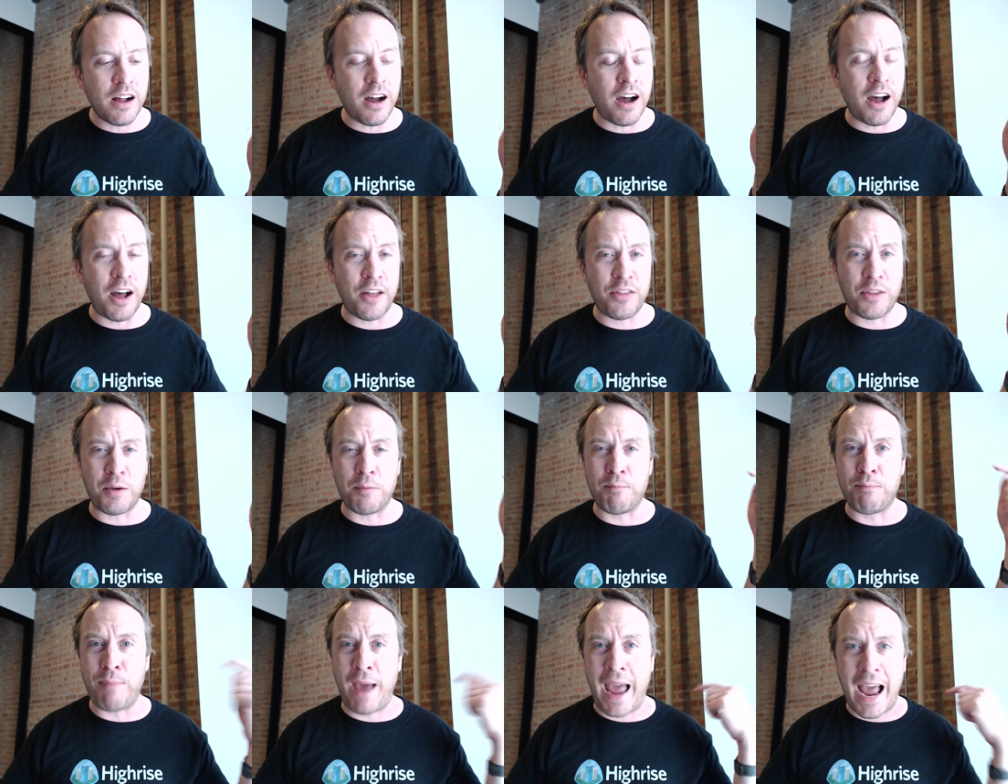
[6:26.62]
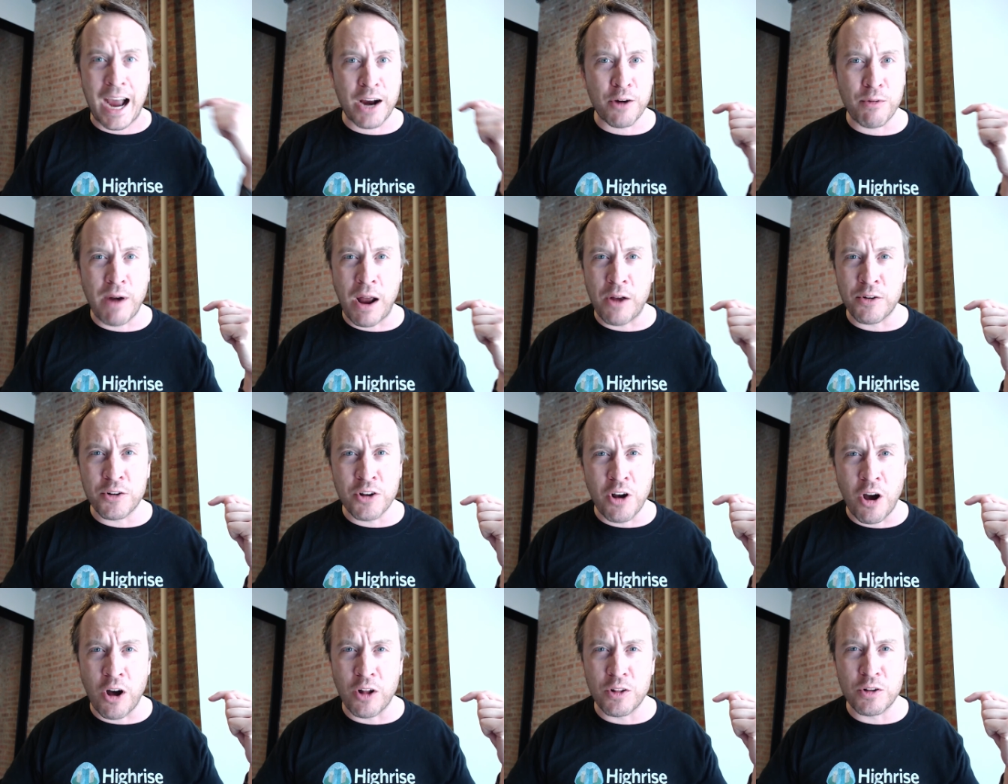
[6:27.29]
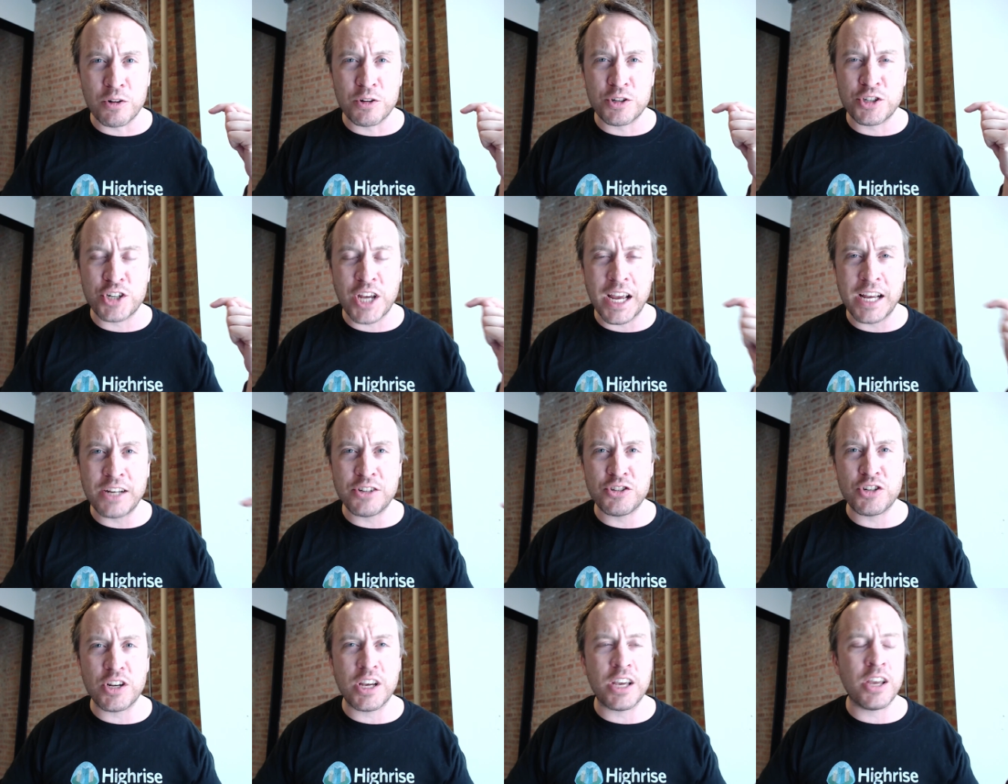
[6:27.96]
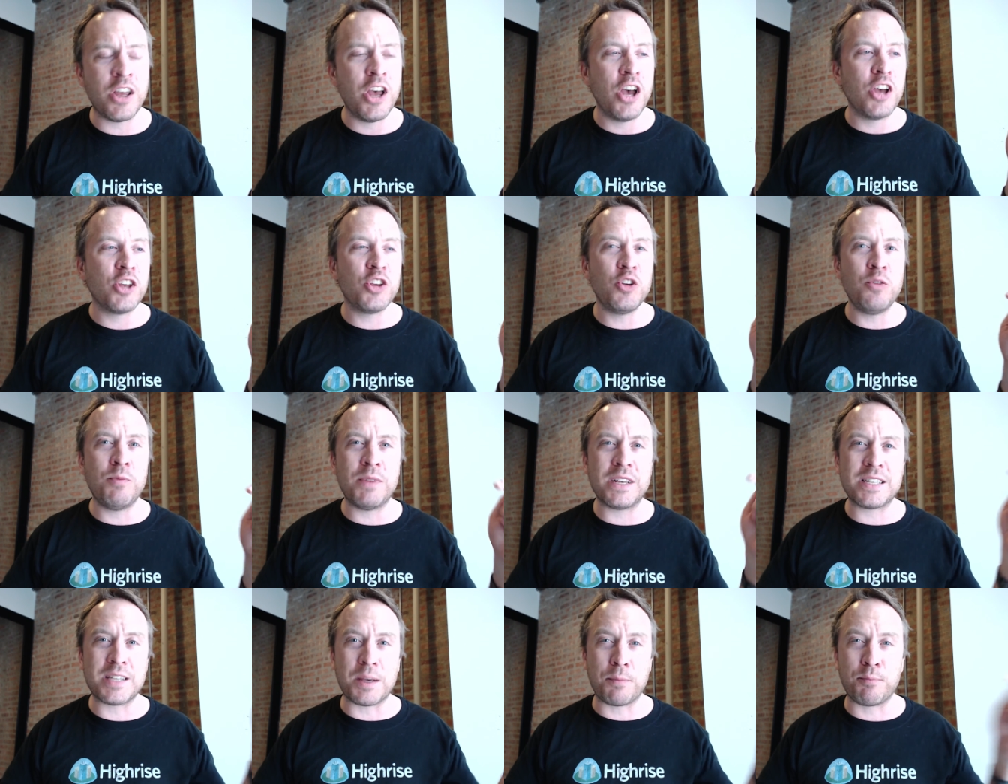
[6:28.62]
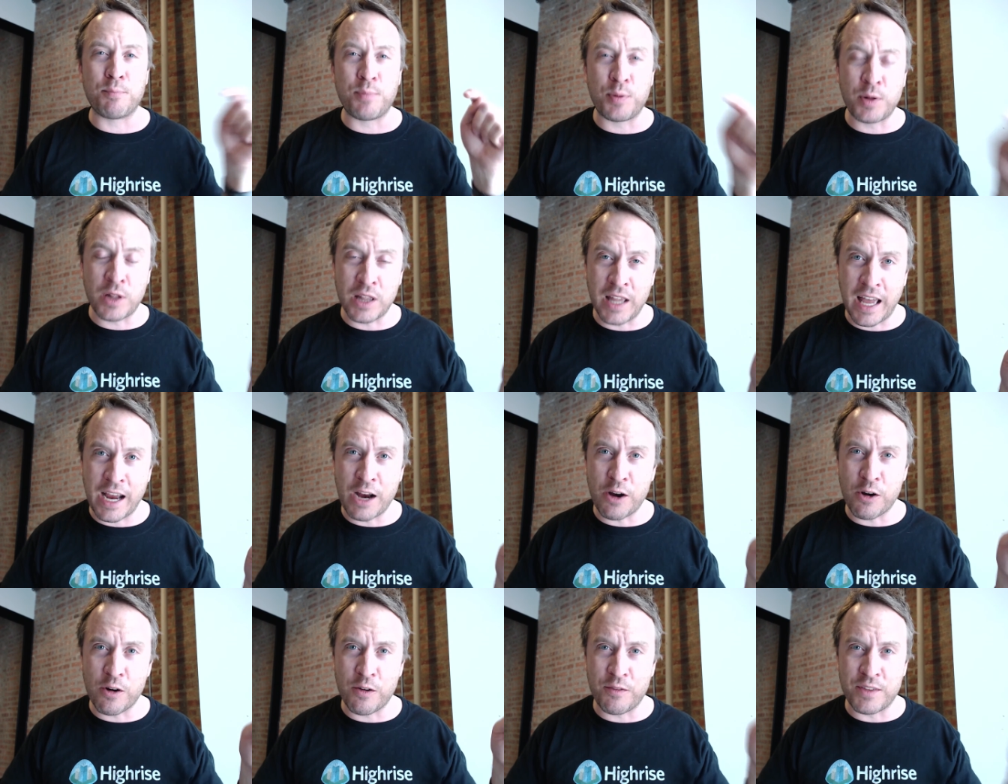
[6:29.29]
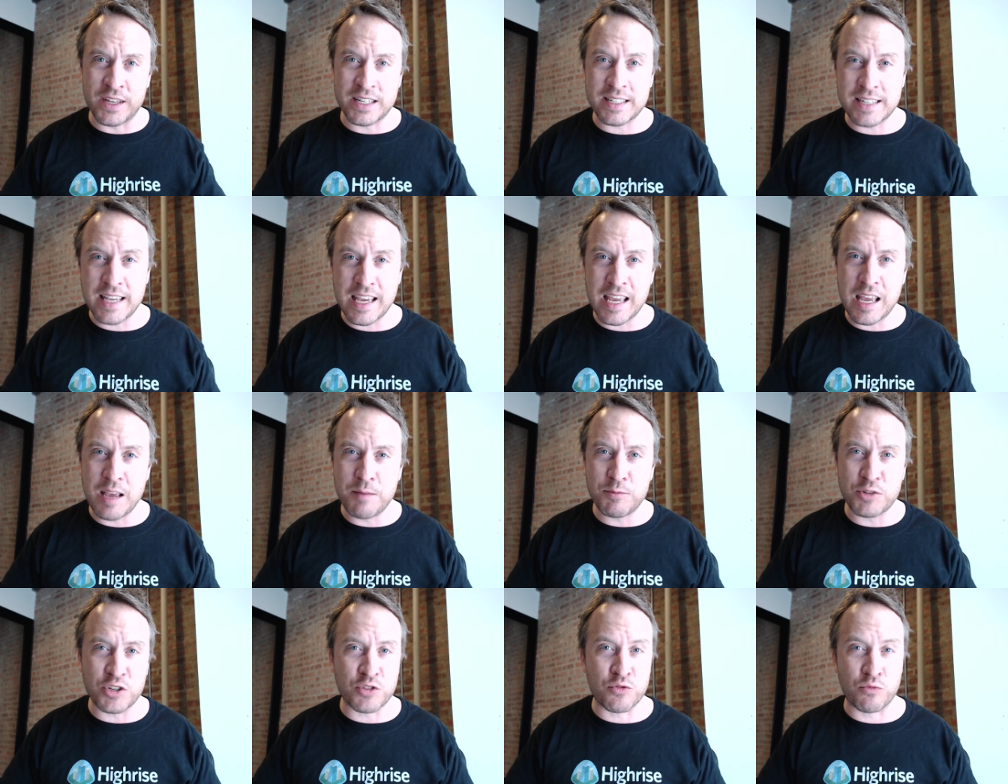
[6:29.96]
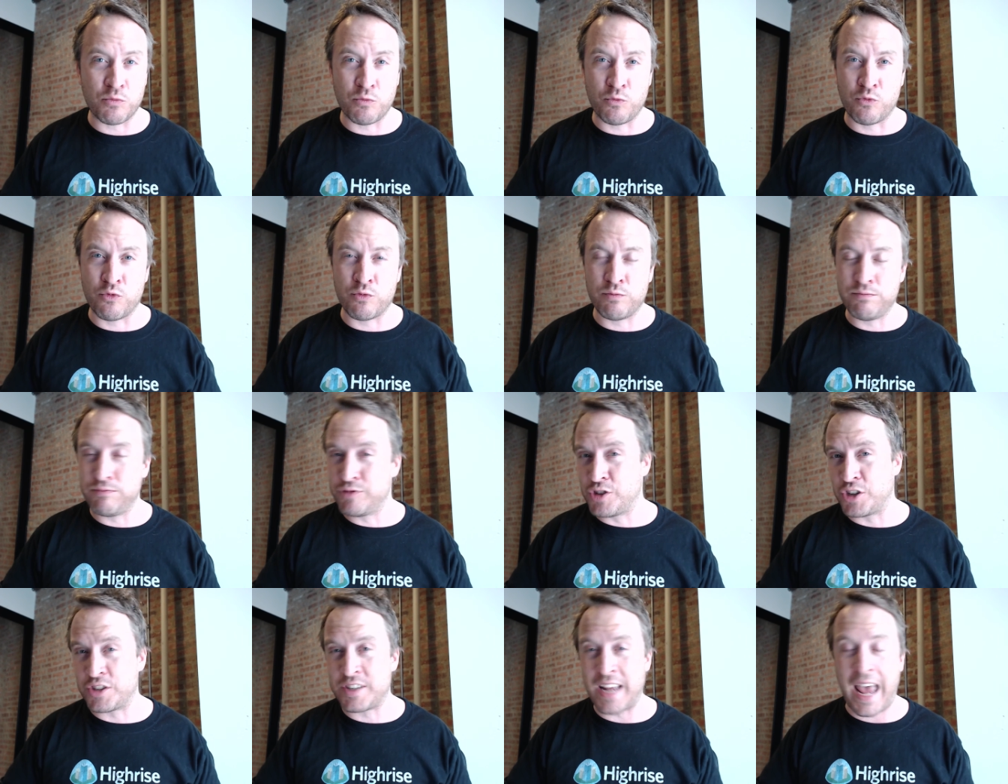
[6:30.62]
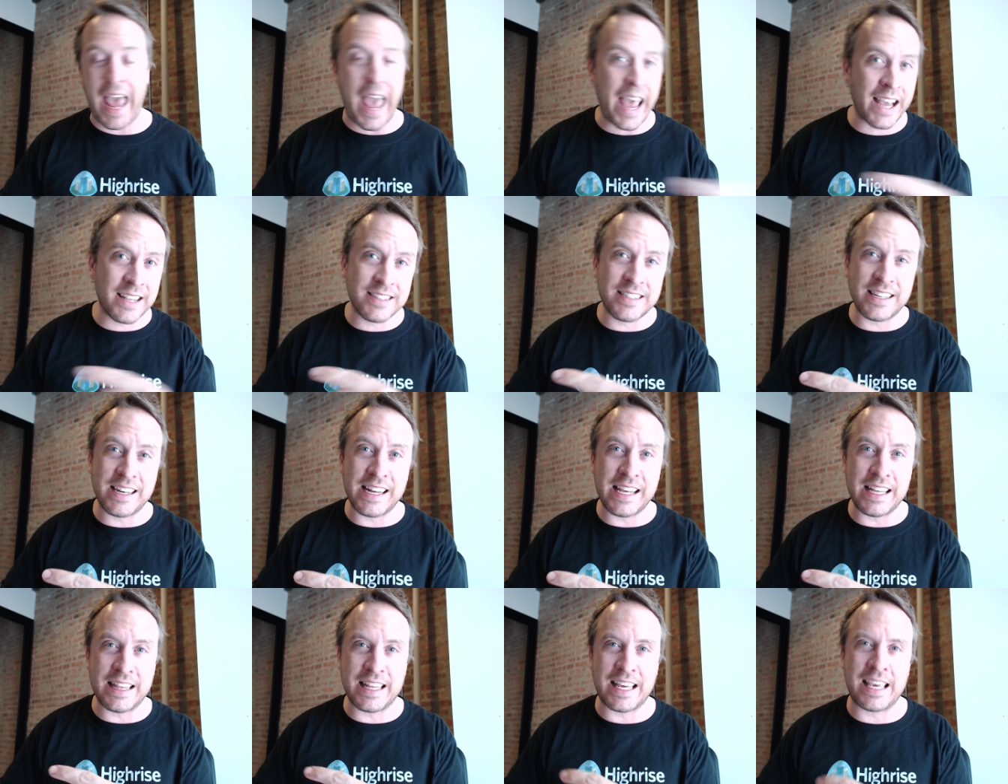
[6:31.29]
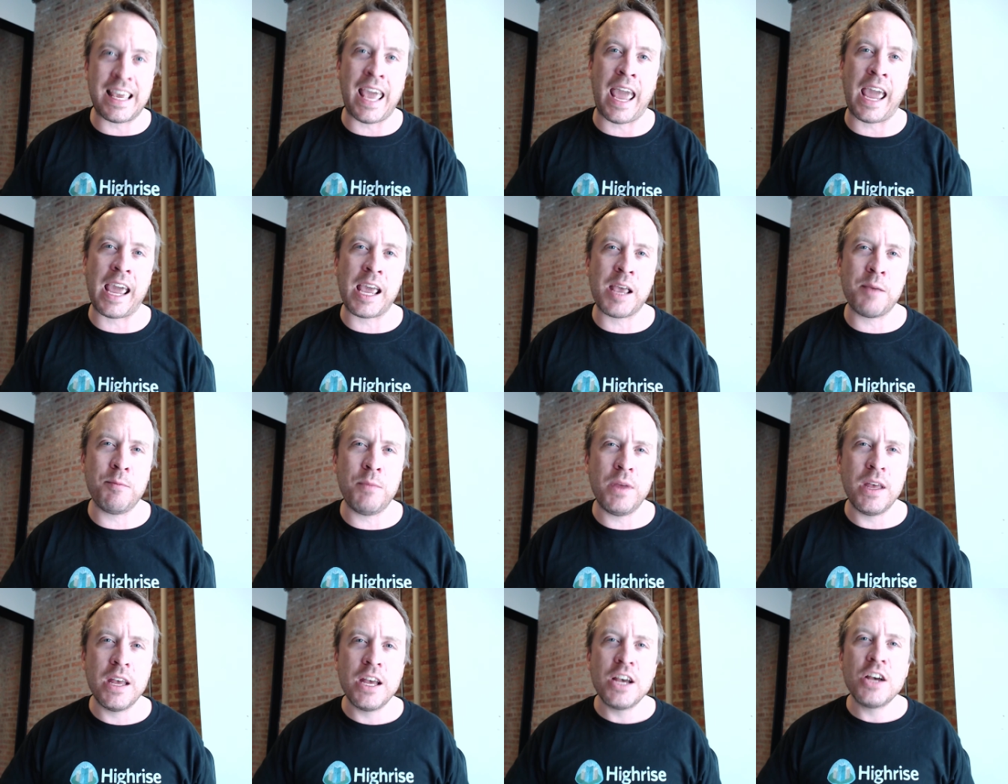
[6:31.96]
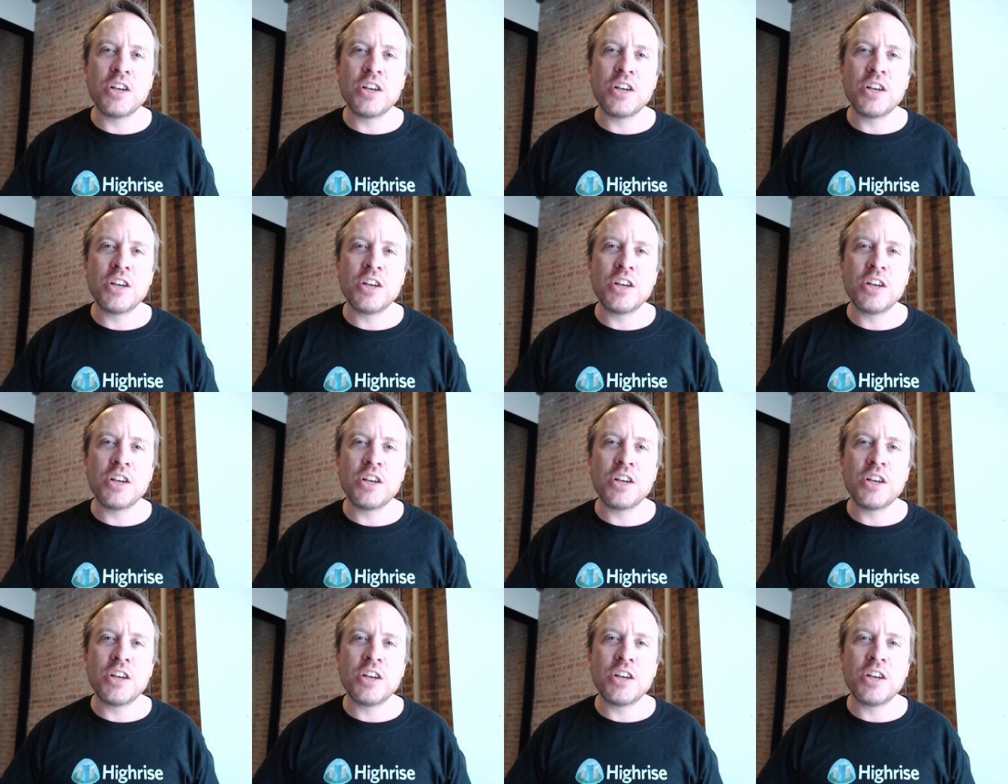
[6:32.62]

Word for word: uh, the background color changing. You miss a player of the team just just exiting the game.